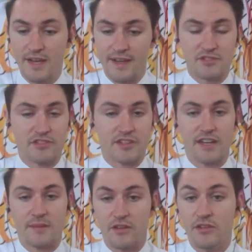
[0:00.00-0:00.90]
as much as I
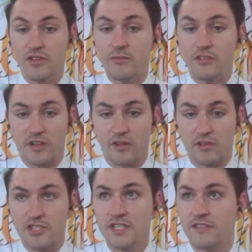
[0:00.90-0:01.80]
can about human
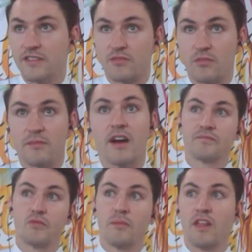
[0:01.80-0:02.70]
psychology, as that's one of my
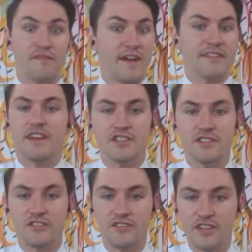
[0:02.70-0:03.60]
other
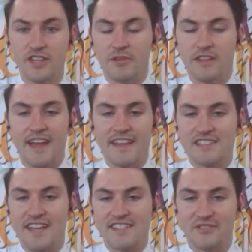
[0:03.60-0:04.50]
fascinations in the
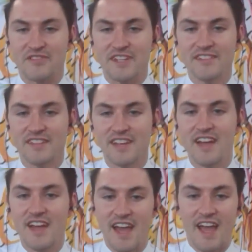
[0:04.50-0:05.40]
educational sphere.
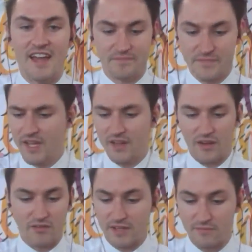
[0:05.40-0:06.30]
And yeah,
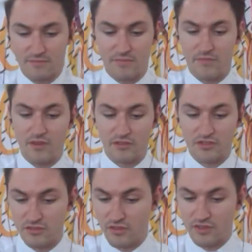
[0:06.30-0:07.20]
I reckon those are
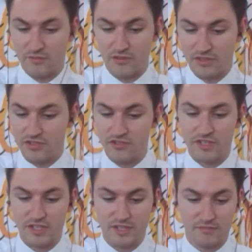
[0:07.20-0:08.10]
two are like the most
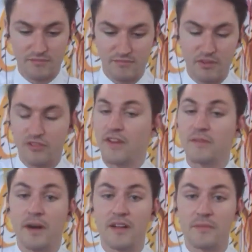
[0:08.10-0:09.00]
interesting and most
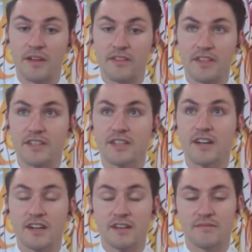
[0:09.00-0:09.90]
fun part about the
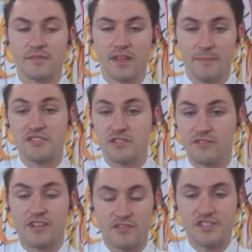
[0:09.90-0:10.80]
Bachelor
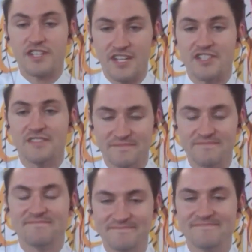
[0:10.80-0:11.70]
of Secondary Education.
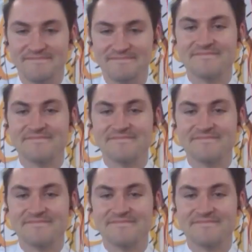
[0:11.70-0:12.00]
That's